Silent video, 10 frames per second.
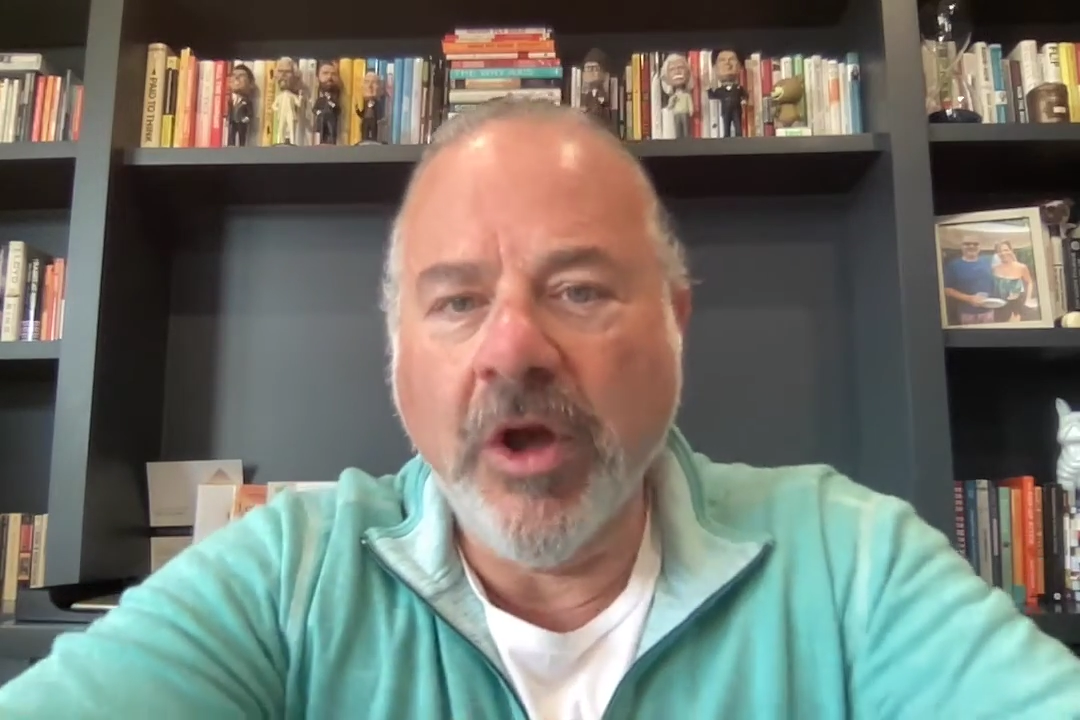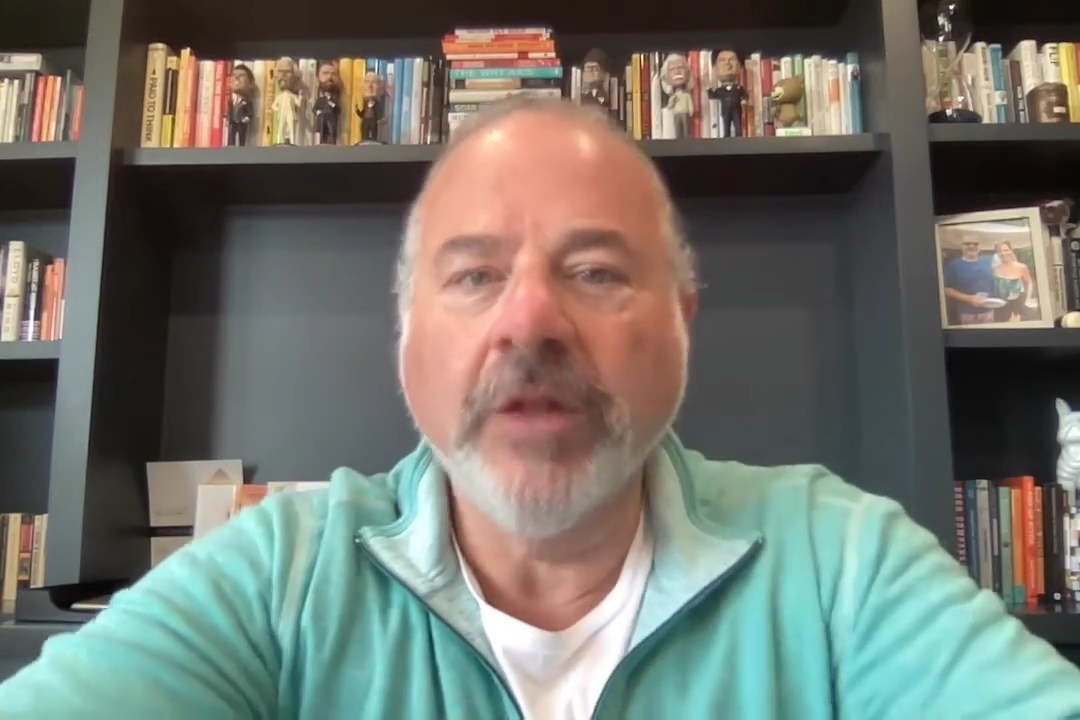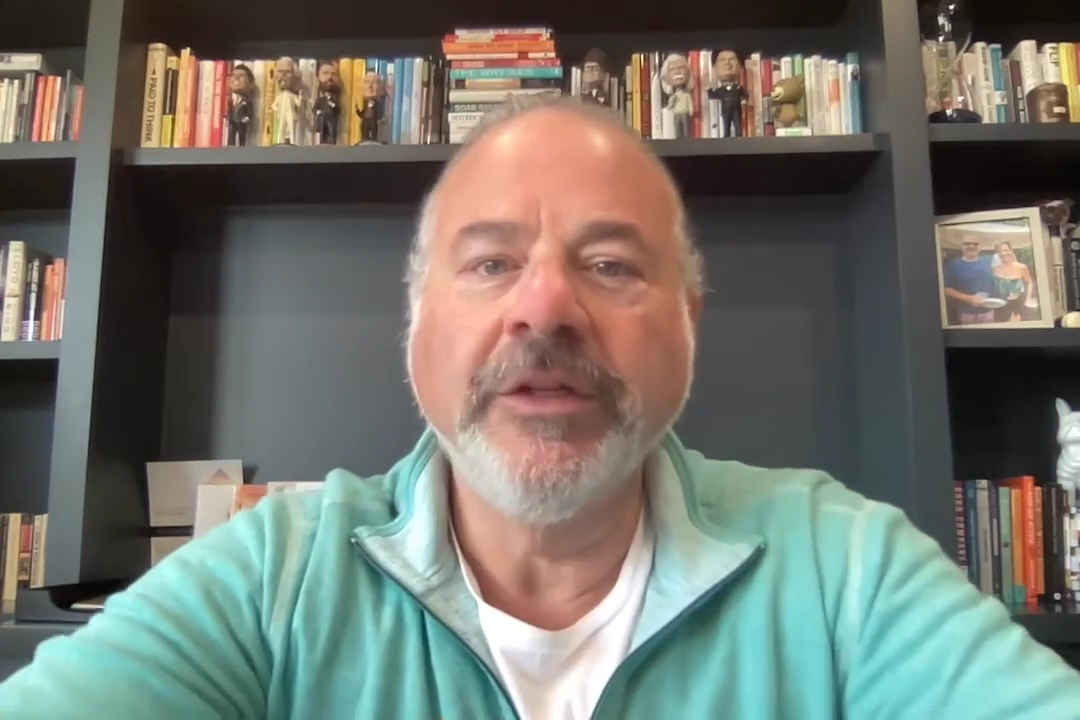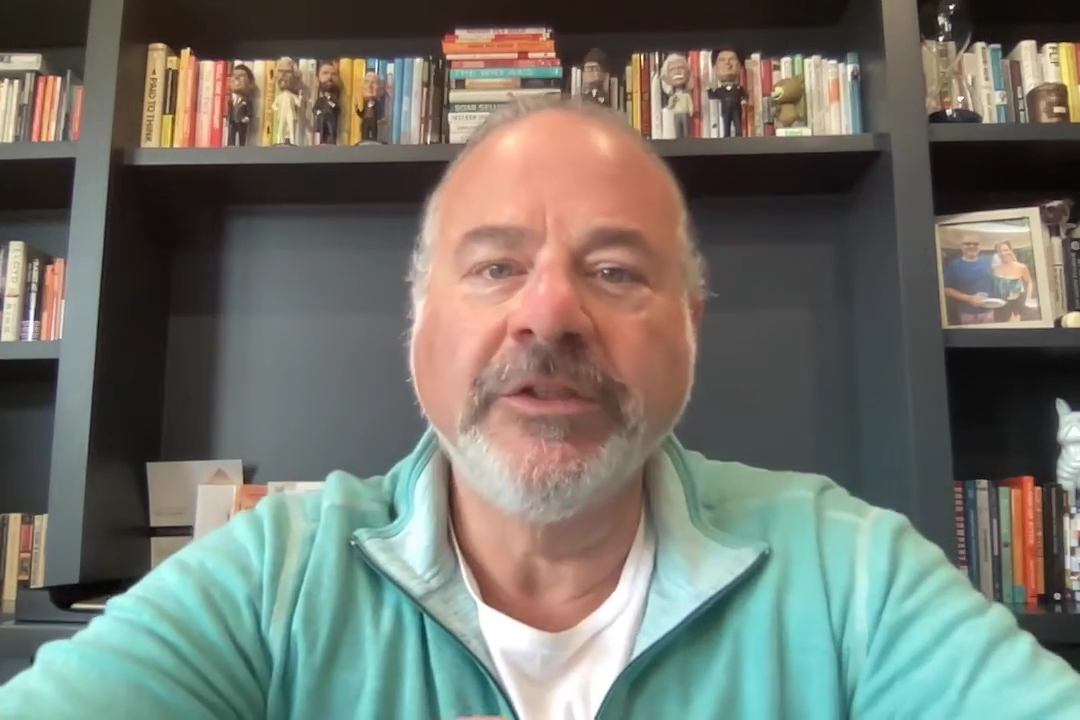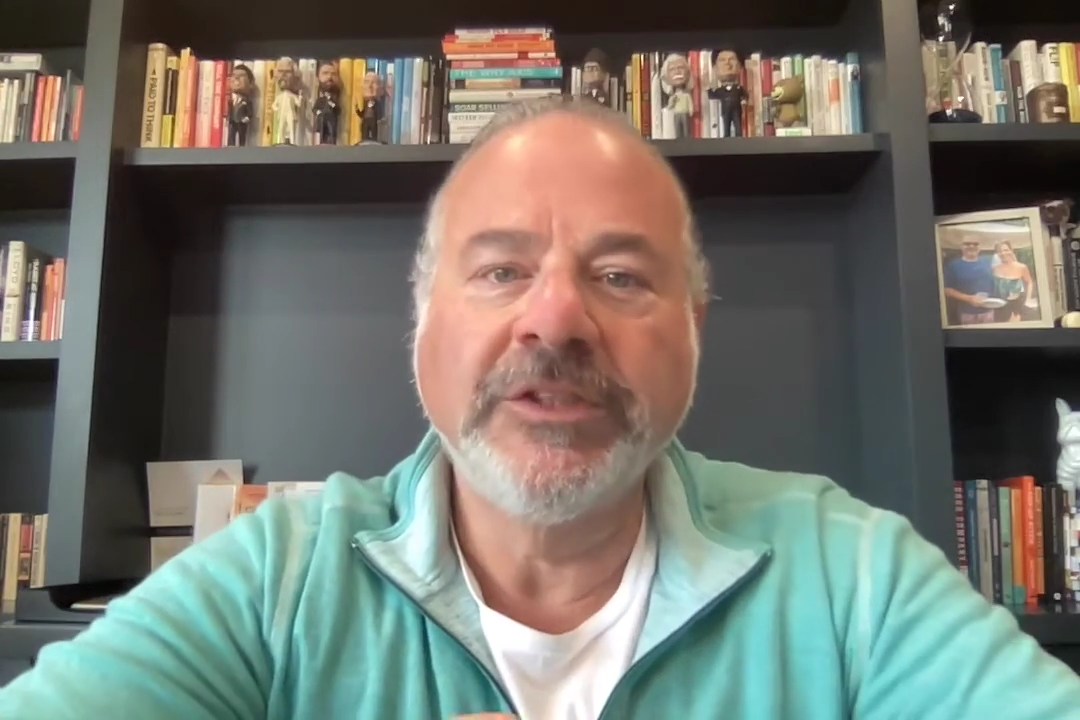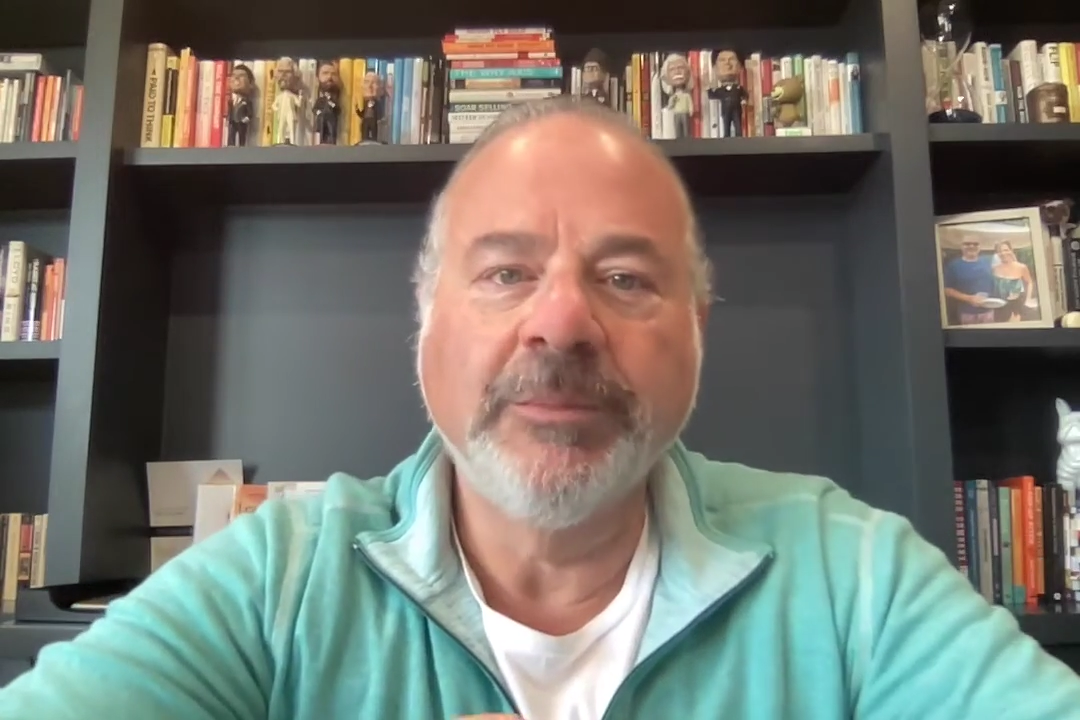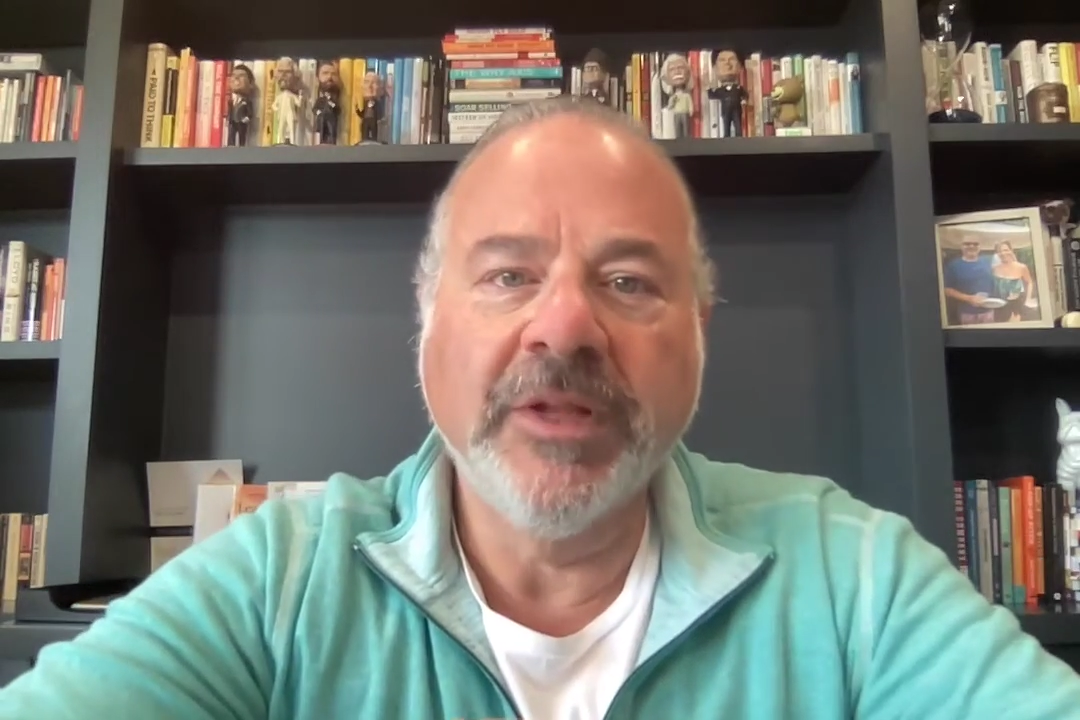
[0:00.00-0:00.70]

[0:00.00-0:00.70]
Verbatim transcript: Thought Leadership